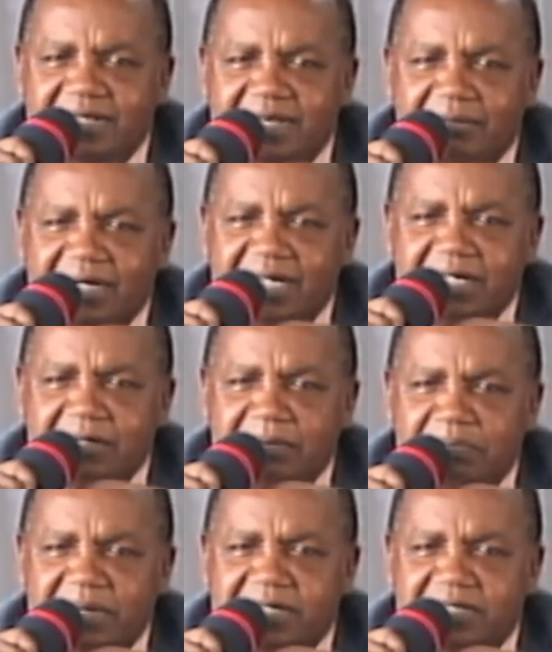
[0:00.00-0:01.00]
some little
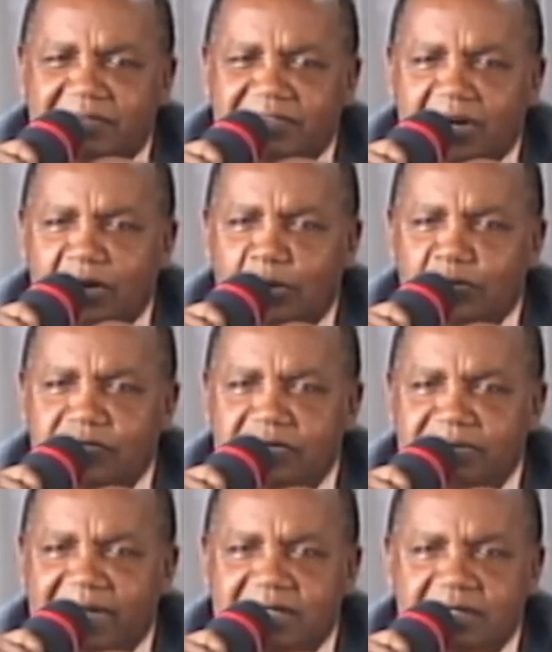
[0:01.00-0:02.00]
bits of clothes,
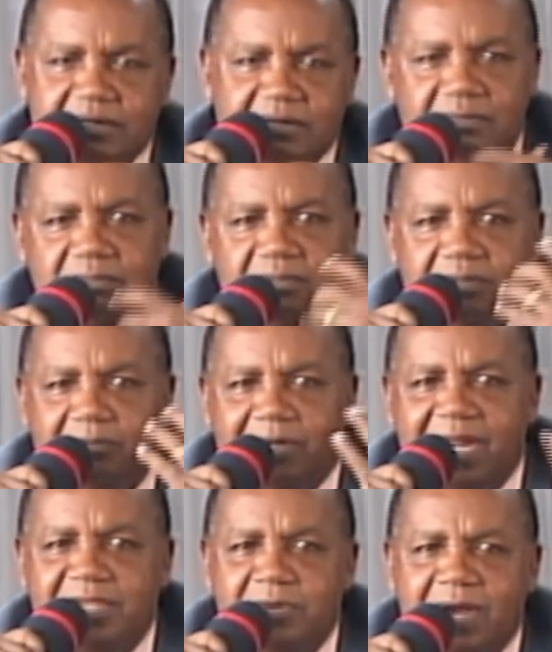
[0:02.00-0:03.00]
but what
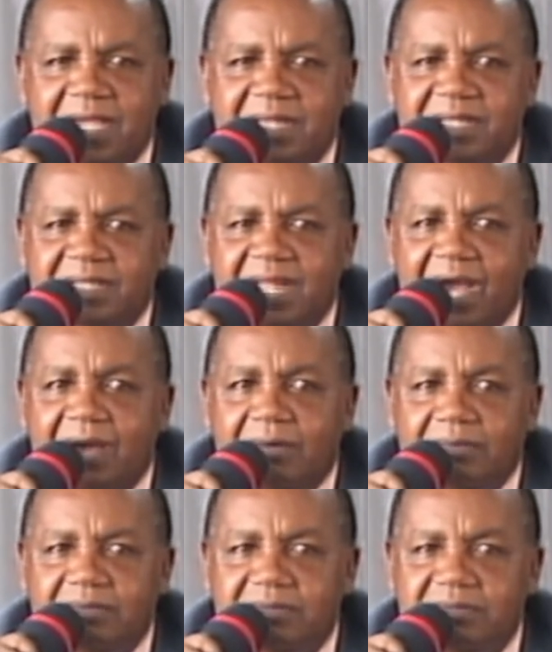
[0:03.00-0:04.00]
are you hiding now?